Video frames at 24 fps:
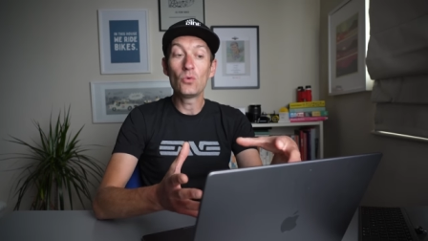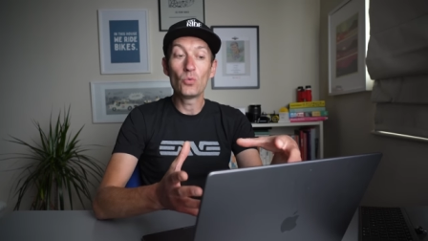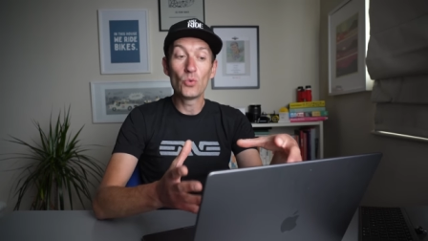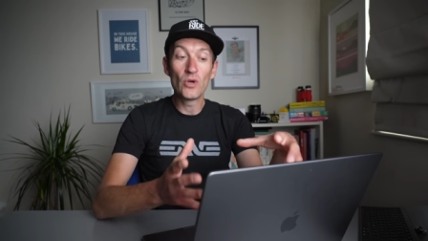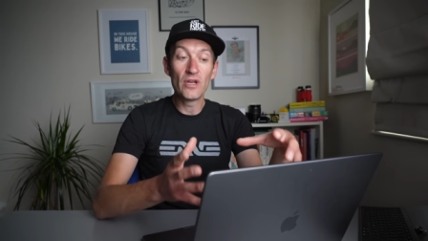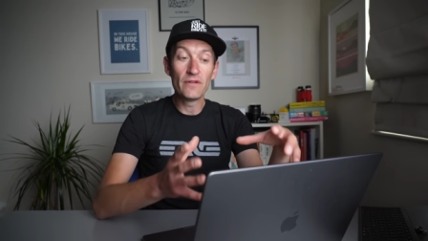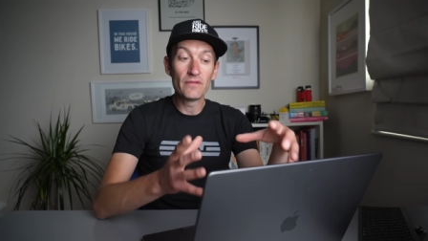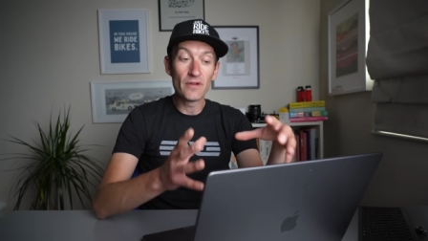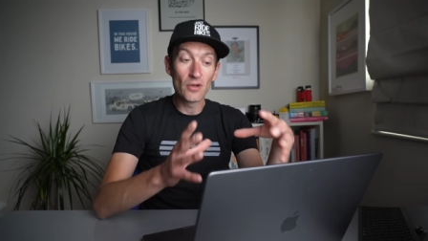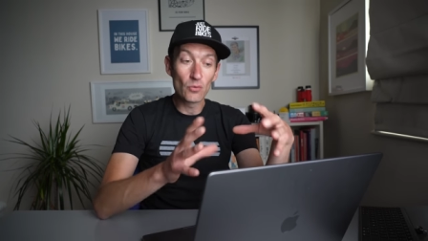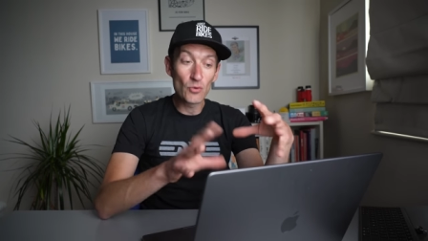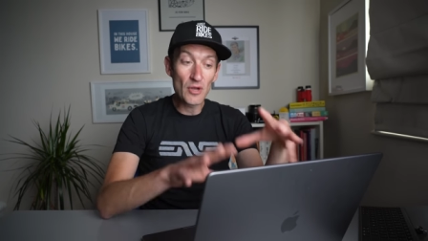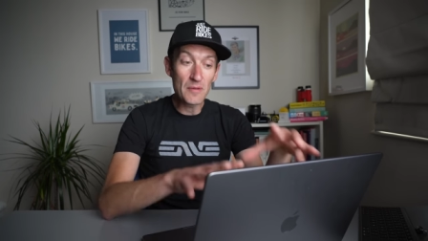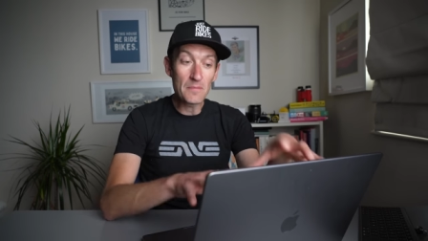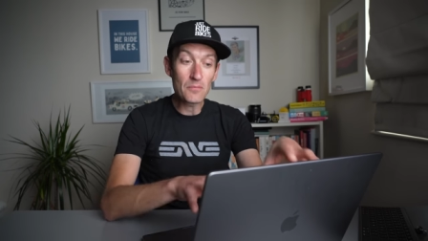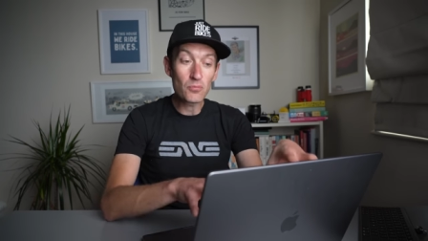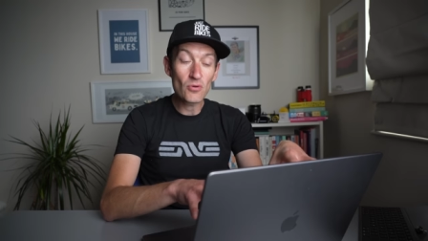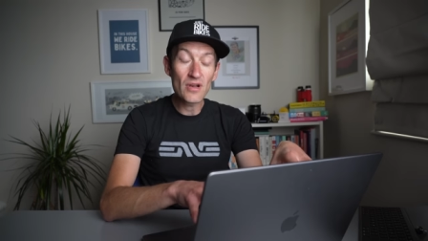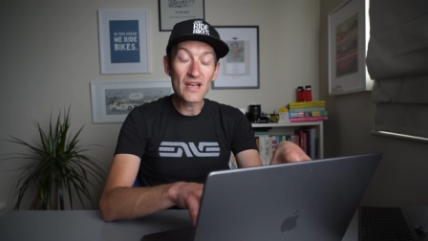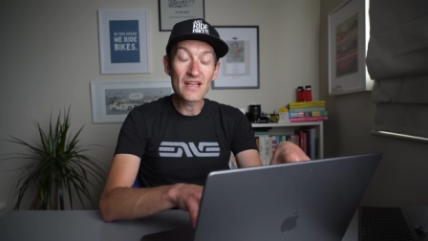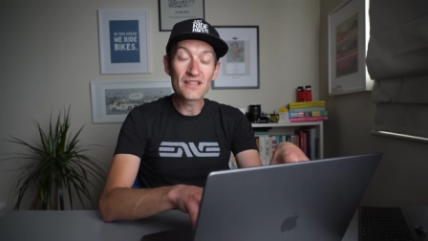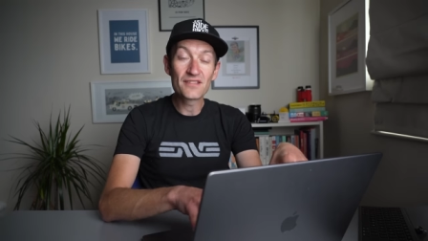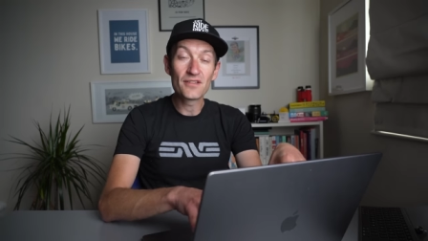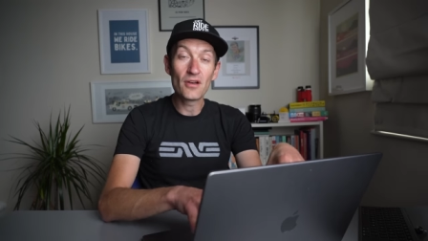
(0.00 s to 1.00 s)
with rim
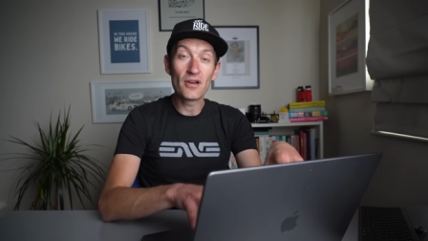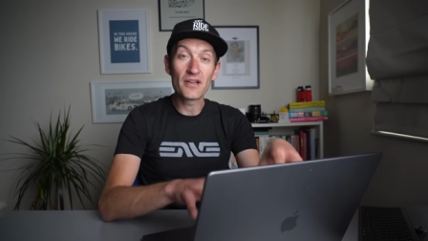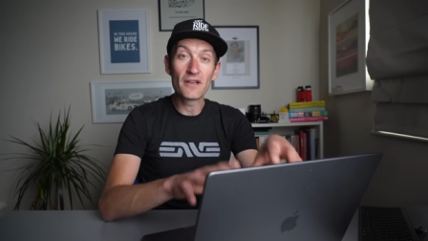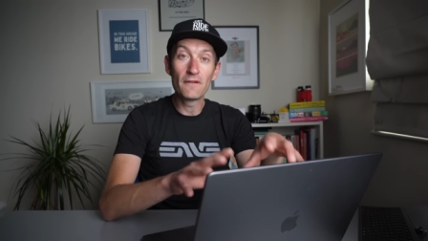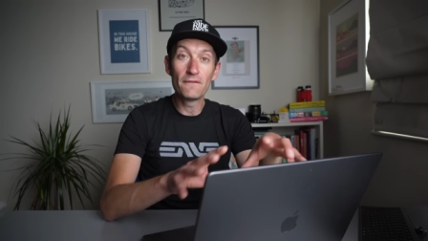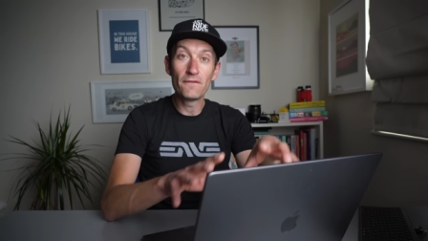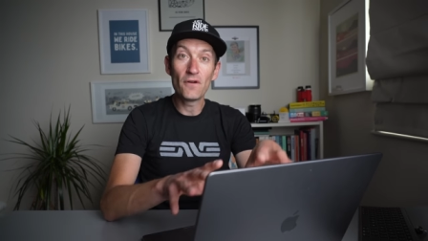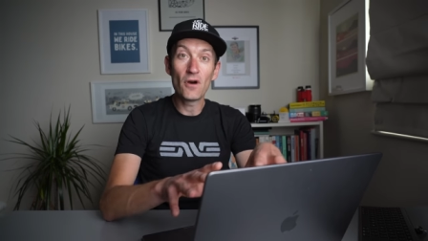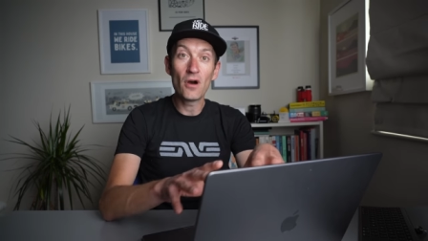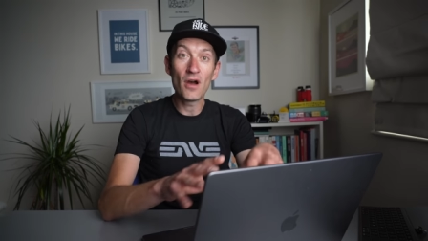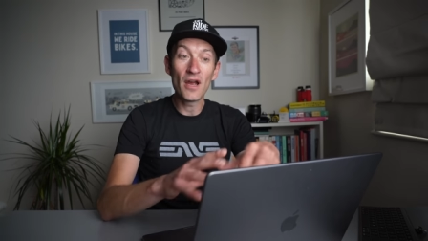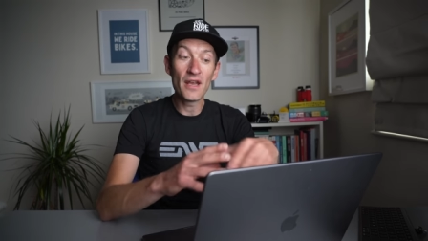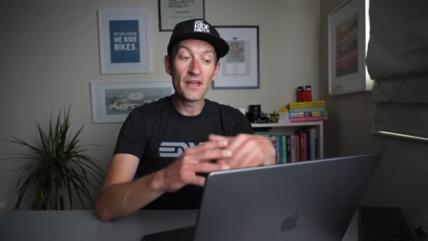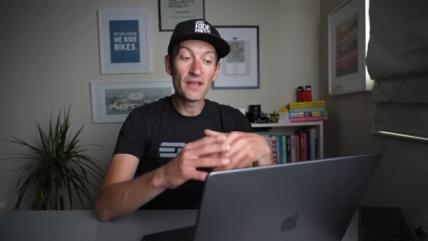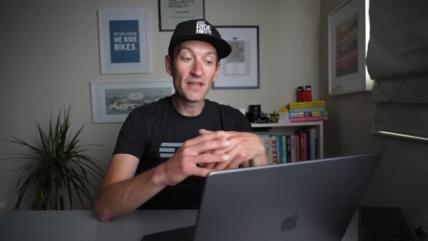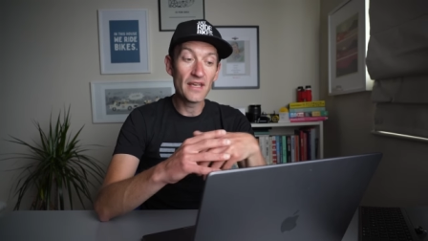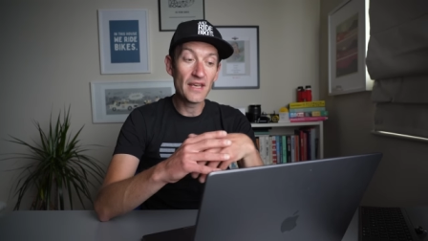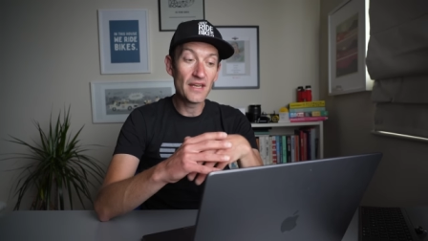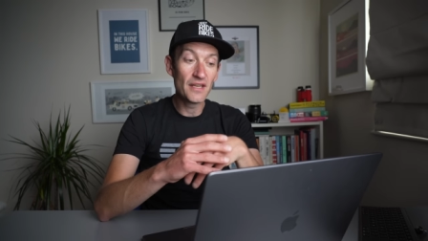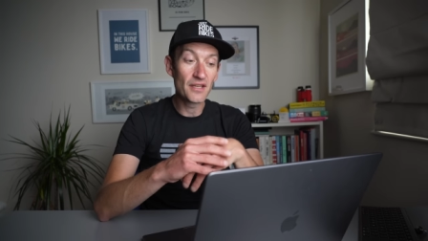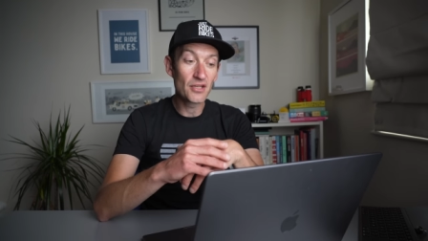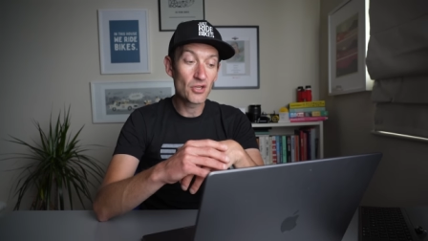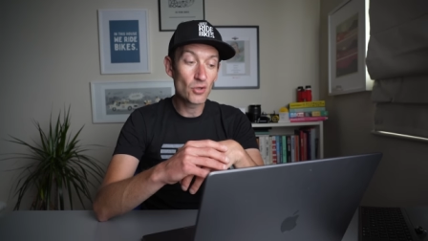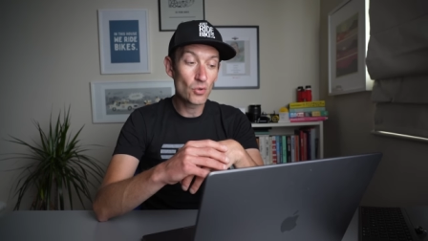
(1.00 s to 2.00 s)
brakes that I could find
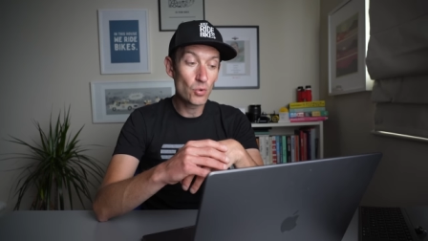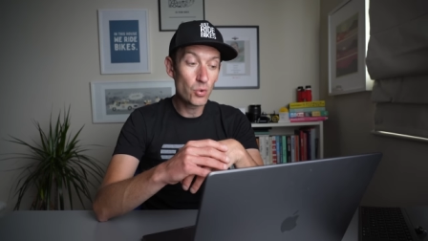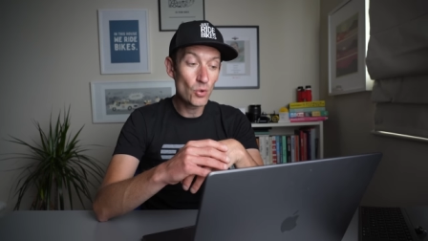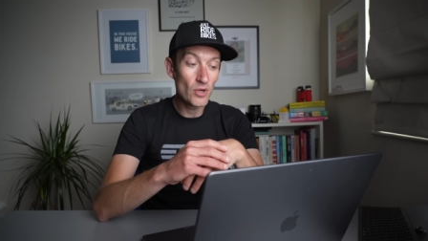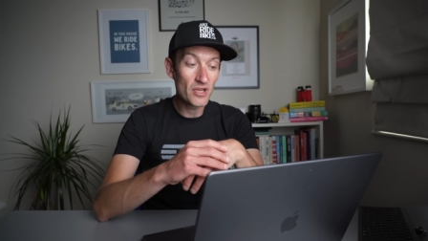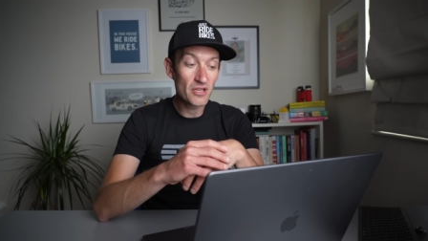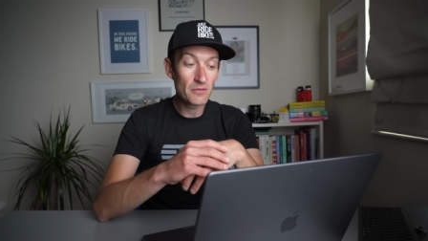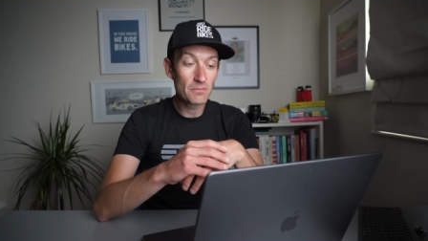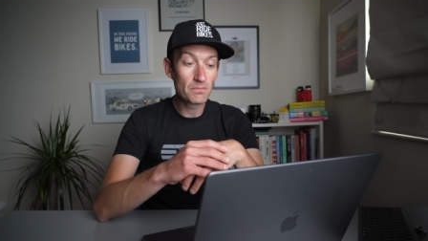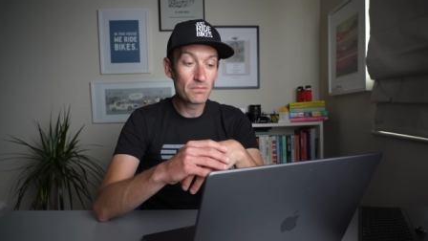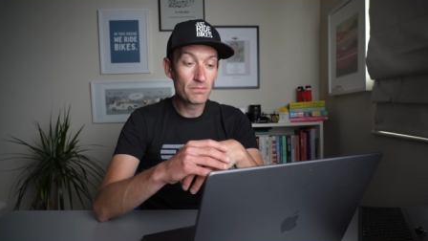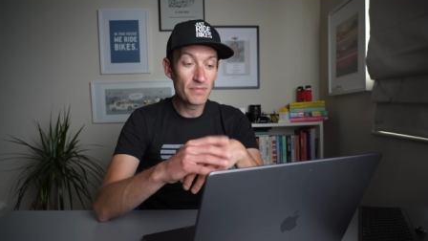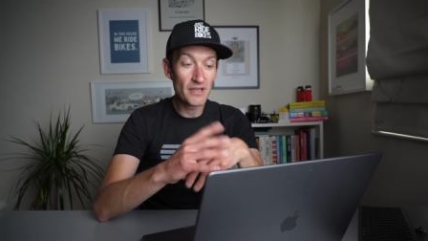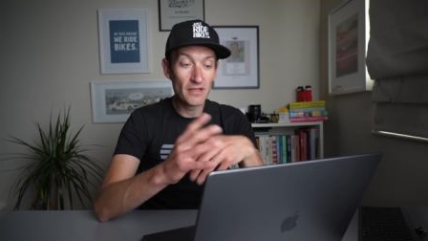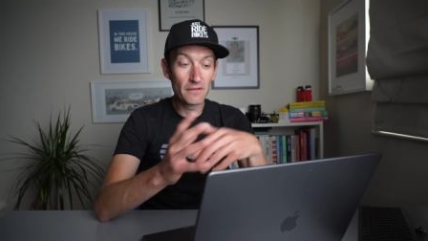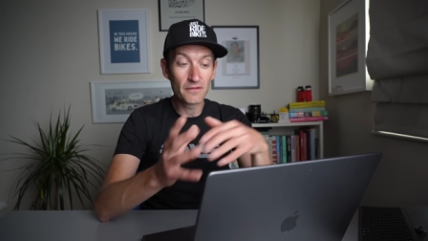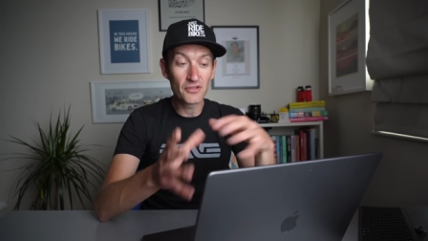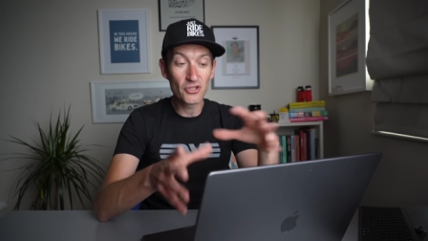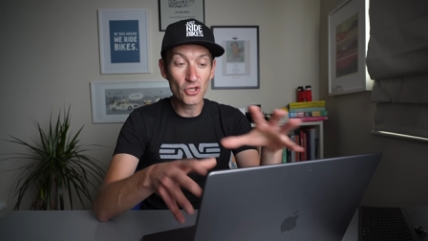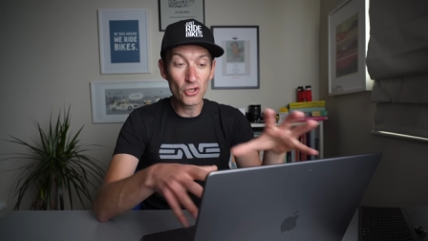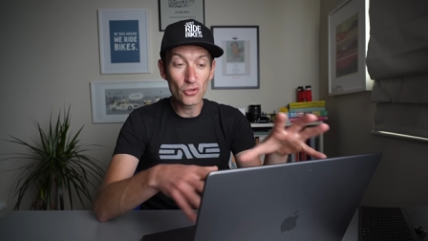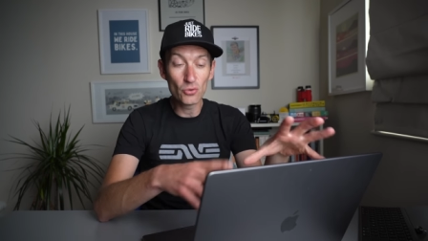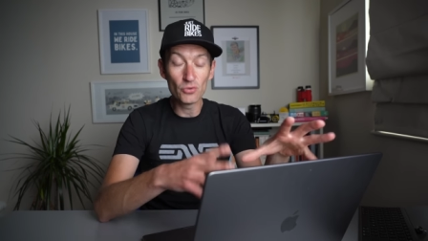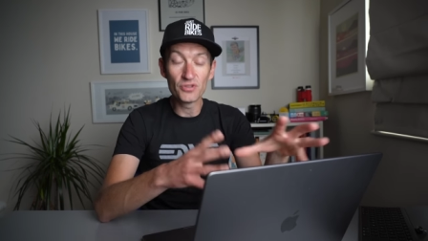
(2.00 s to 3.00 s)
in a quick bit of
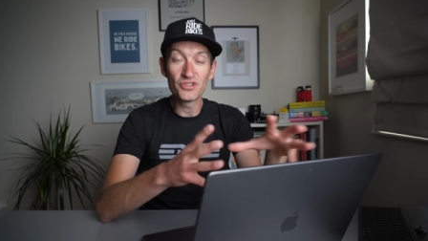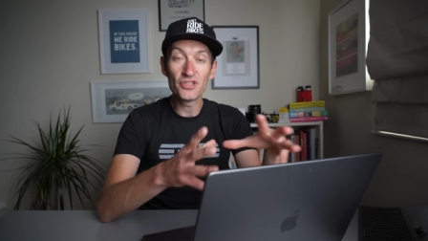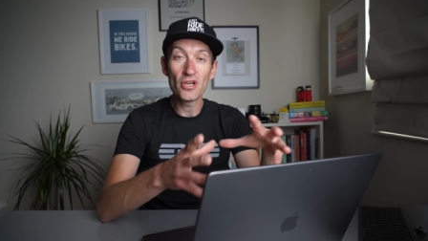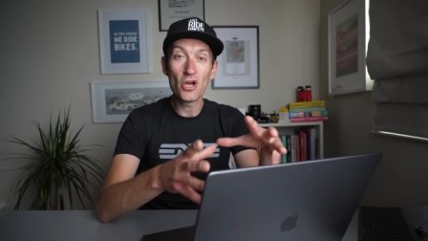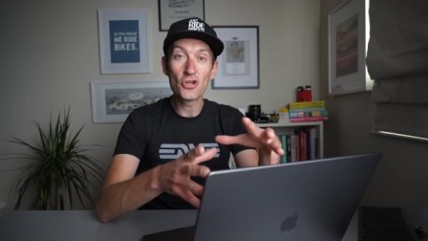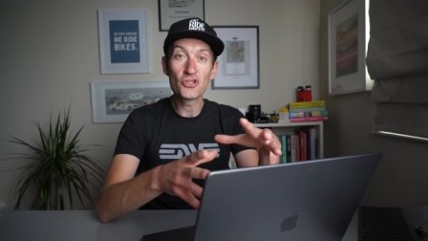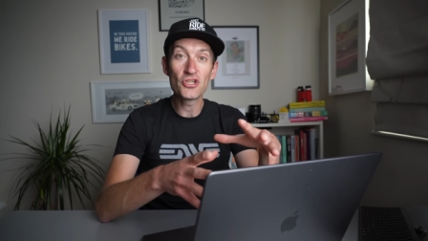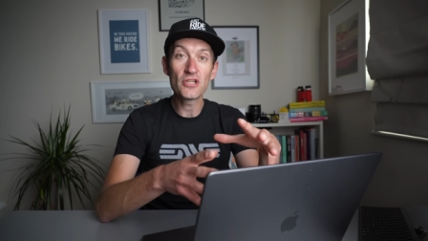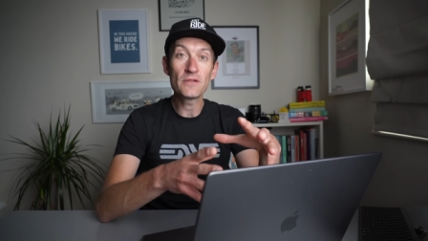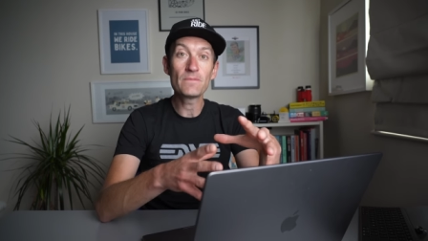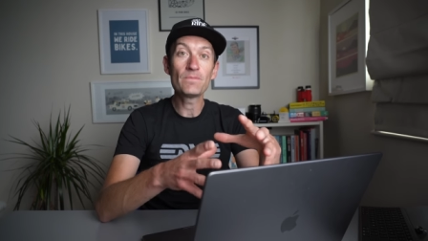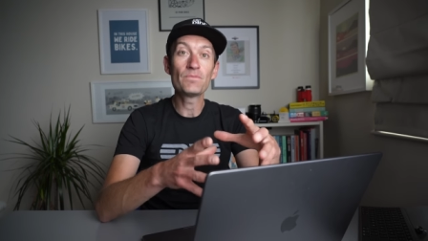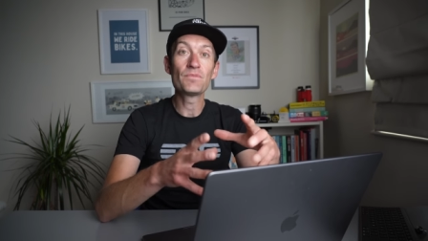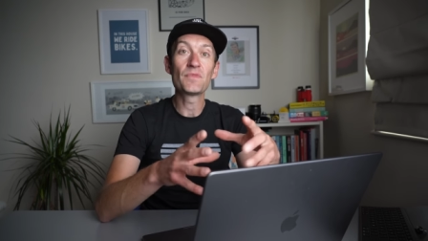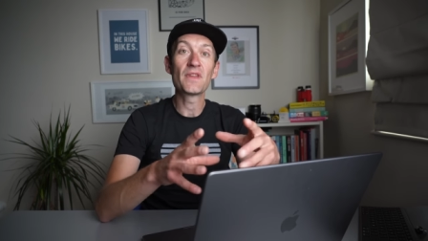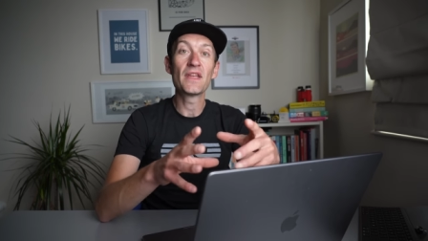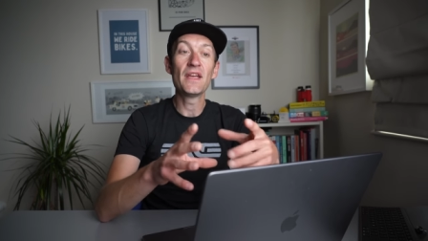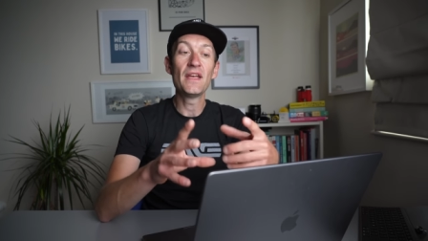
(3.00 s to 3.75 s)
Google searching.